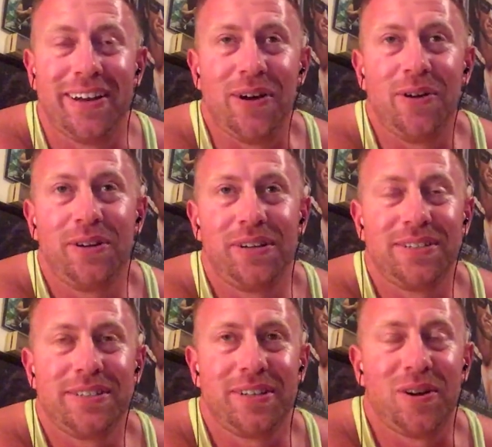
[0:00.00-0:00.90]

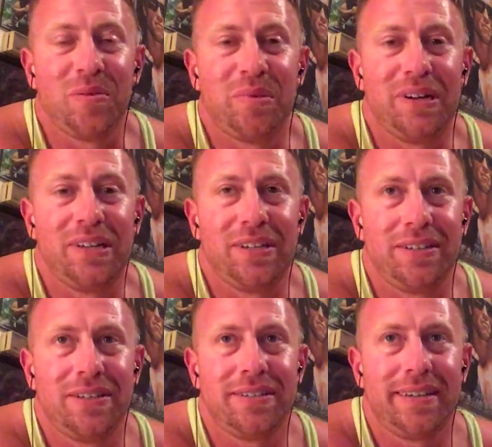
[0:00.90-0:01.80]
Because but
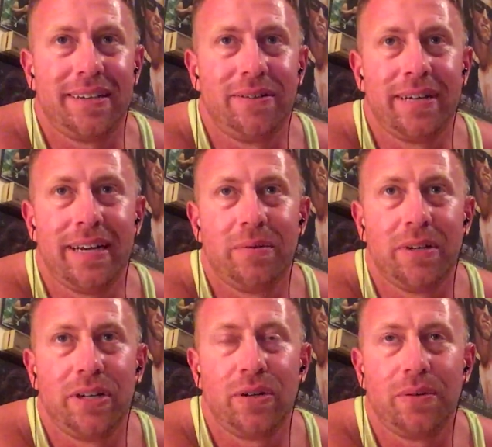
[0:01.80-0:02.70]
you just like, okay,
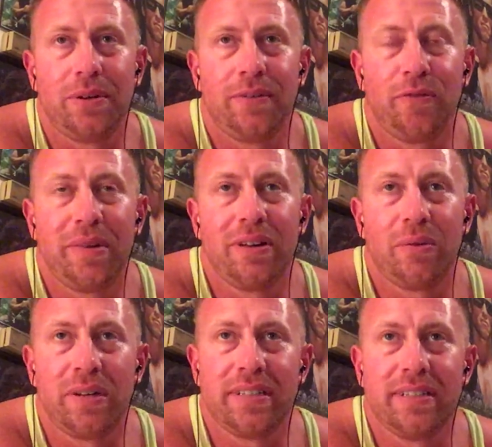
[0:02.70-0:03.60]
well, you're
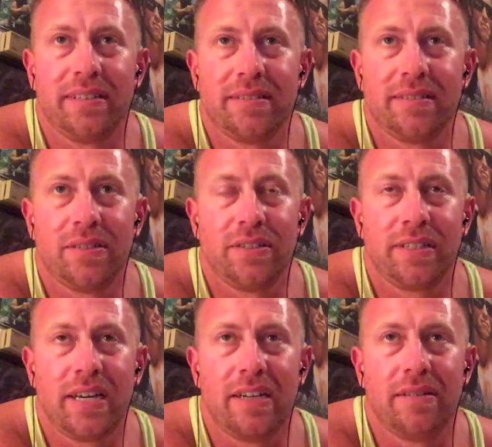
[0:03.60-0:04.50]
familiar with it, so
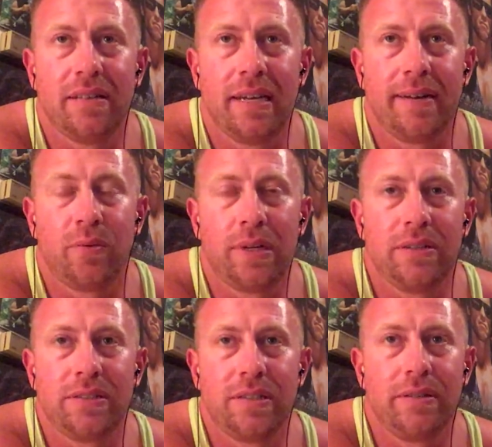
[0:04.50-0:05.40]
just kind of let
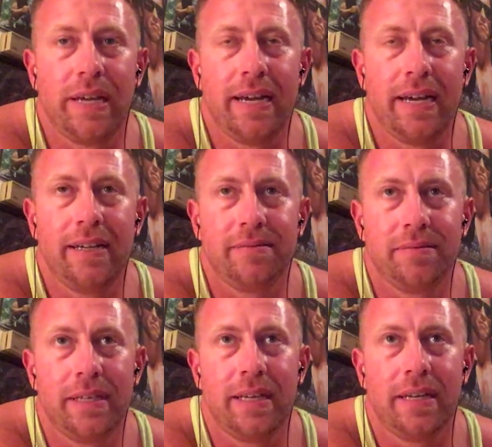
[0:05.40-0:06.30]
everyone else know. Yeah,
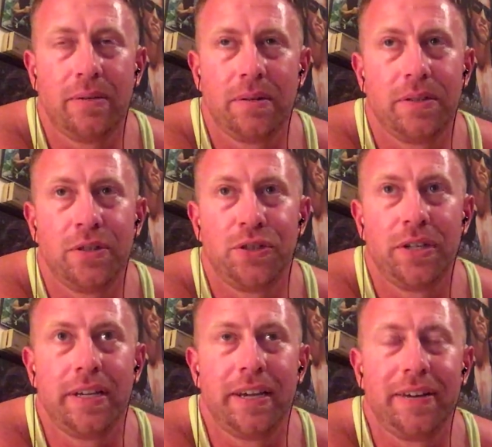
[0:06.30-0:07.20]
I gotta go through this
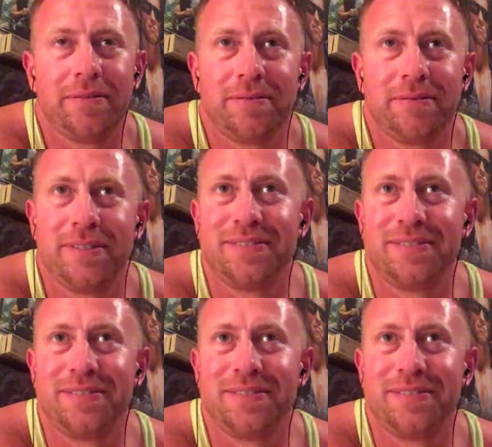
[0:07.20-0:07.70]
shit again.